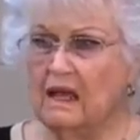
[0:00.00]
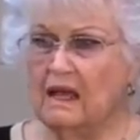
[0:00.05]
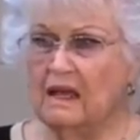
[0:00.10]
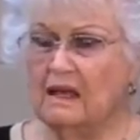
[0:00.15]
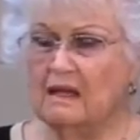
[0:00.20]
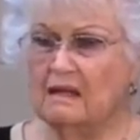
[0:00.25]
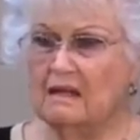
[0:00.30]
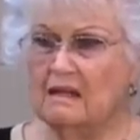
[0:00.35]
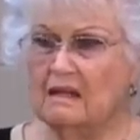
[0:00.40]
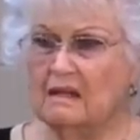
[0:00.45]

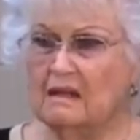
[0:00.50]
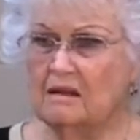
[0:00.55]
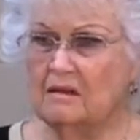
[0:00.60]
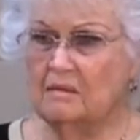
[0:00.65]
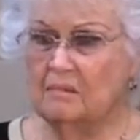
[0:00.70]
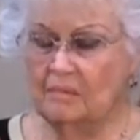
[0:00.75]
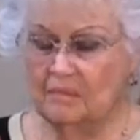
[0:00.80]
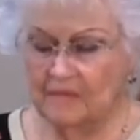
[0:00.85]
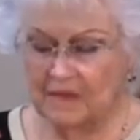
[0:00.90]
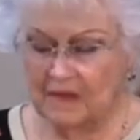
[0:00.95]
And
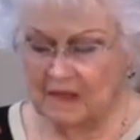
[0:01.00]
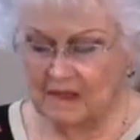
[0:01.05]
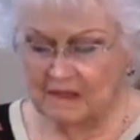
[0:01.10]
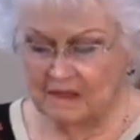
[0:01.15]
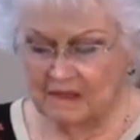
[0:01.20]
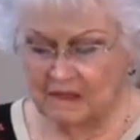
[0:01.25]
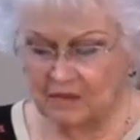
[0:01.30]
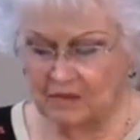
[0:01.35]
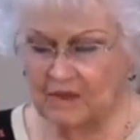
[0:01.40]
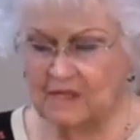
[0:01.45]

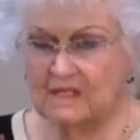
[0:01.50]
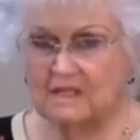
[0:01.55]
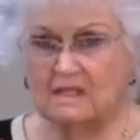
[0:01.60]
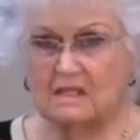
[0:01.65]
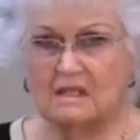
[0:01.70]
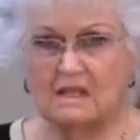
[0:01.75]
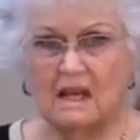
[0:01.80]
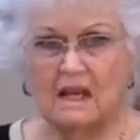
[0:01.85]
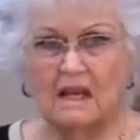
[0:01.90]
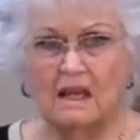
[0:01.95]
so it's a
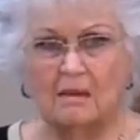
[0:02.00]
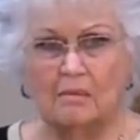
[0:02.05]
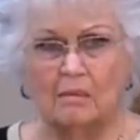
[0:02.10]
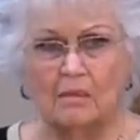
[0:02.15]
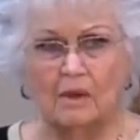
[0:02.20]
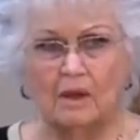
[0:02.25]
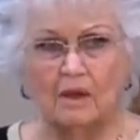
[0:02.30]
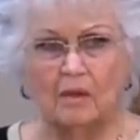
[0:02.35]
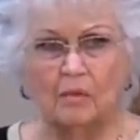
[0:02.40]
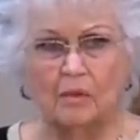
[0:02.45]

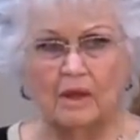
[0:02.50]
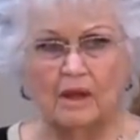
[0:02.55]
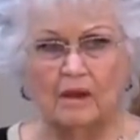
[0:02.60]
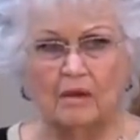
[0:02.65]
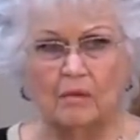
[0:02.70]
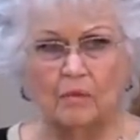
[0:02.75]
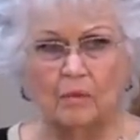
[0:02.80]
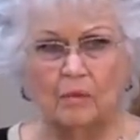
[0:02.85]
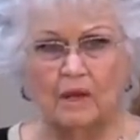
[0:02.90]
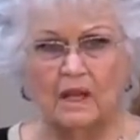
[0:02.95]
time
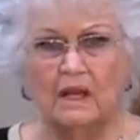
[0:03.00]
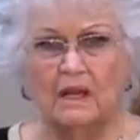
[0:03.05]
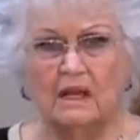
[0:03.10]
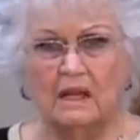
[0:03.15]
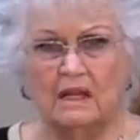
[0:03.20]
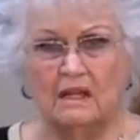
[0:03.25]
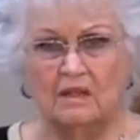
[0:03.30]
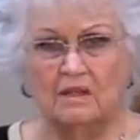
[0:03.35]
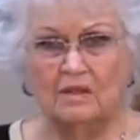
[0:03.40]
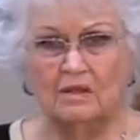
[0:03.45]
when we
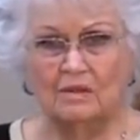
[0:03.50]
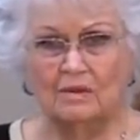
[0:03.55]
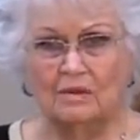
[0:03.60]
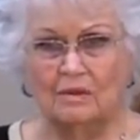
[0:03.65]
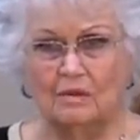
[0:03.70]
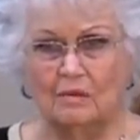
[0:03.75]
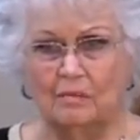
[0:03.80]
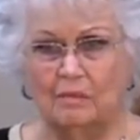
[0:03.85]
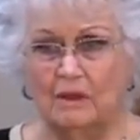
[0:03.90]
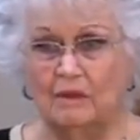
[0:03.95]
need
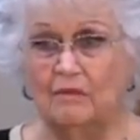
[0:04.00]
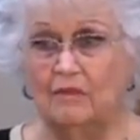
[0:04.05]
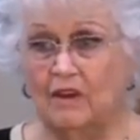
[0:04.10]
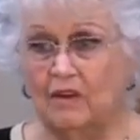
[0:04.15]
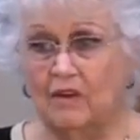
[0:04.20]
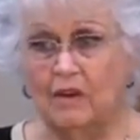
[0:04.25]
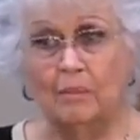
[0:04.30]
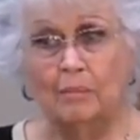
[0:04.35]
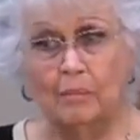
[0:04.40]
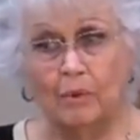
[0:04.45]
to be
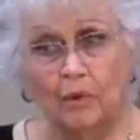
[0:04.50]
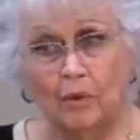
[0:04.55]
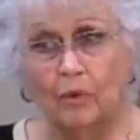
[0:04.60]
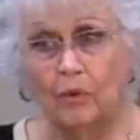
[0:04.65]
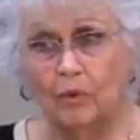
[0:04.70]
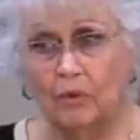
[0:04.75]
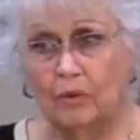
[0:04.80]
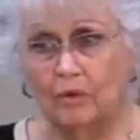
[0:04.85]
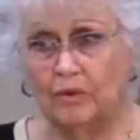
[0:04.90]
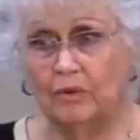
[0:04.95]
very
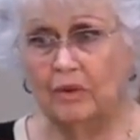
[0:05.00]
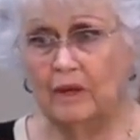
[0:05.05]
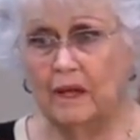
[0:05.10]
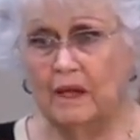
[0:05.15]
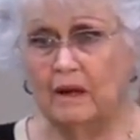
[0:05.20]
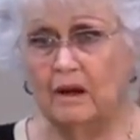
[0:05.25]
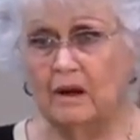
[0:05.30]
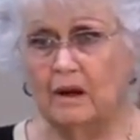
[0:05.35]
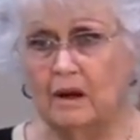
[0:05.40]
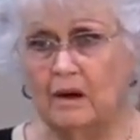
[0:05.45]
bold
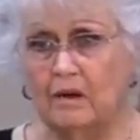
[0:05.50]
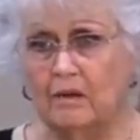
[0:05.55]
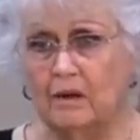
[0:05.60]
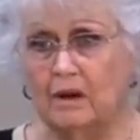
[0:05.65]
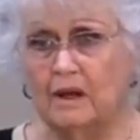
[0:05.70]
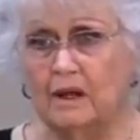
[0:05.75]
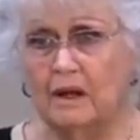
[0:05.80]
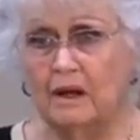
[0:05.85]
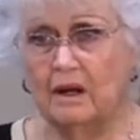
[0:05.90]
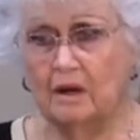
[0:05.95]
in
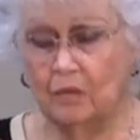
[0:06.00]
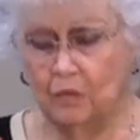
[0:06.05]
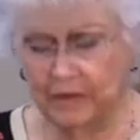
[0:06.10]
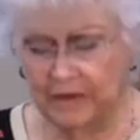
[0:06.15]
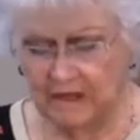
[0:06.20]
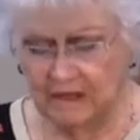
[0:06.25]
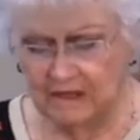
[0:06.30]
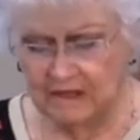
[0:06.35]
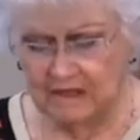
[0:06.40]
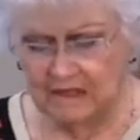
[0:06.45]
our
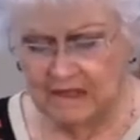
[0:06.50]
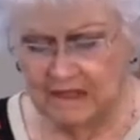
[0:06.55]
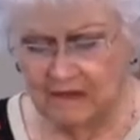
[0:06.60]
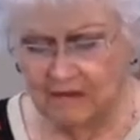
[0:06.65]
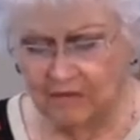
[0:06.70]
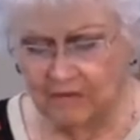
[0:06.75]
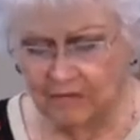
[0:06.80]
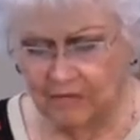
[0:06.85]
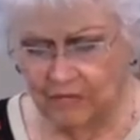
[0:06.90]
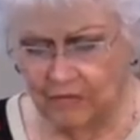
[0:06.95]

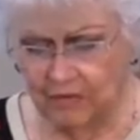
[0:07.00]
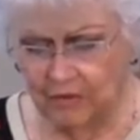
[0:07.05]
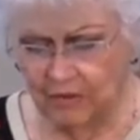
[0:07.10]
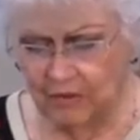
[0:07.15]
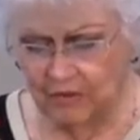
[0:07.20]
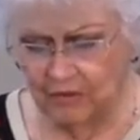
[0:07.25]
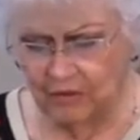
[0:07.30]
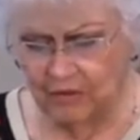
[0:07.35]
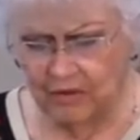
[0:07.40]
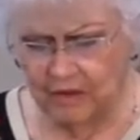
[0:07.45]
witnessing for
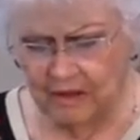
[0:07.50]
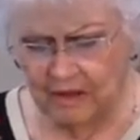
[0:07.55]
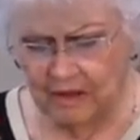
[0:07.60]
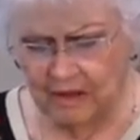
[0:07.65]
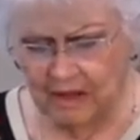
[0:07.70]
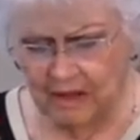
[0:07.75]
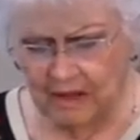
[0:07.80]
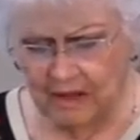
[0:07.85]
the Lord.